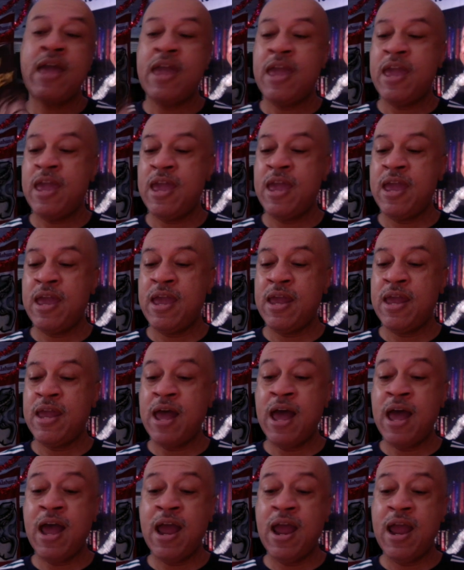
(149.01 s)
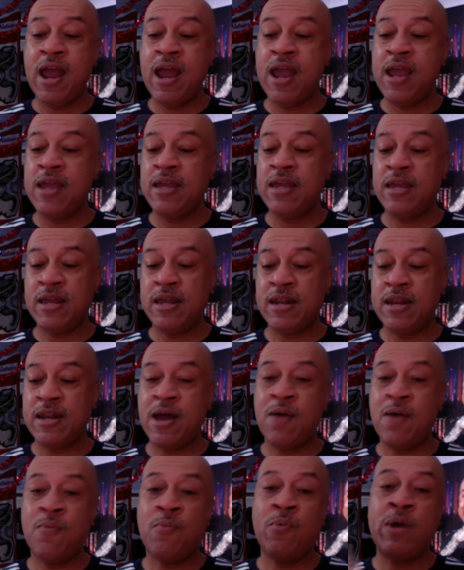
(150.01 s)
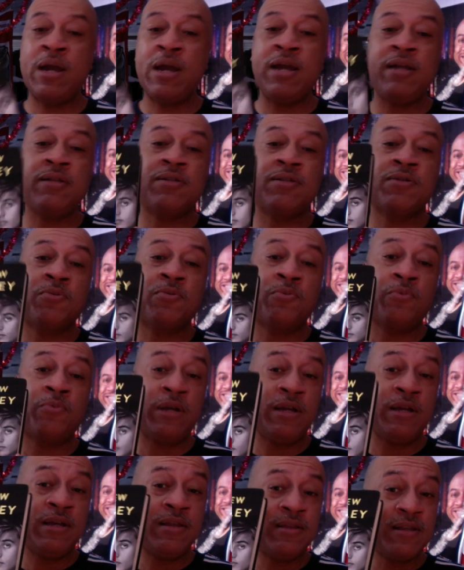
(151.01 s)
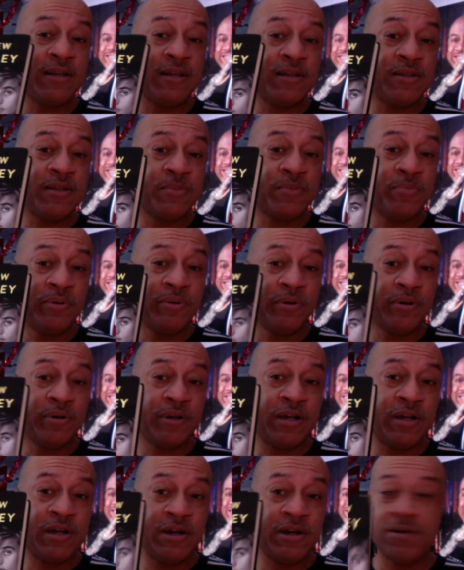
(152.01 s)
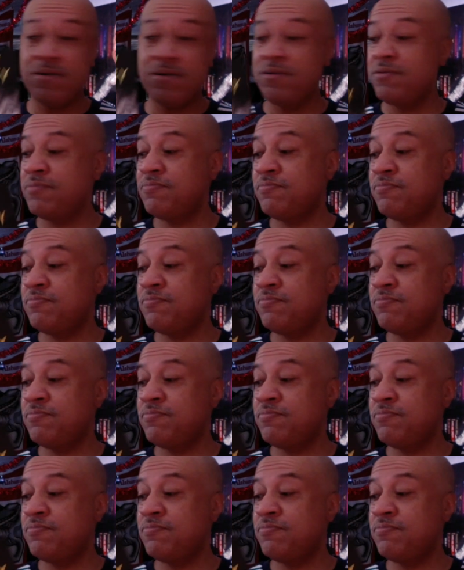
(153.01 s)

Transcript: and I cannot wait to read this book here.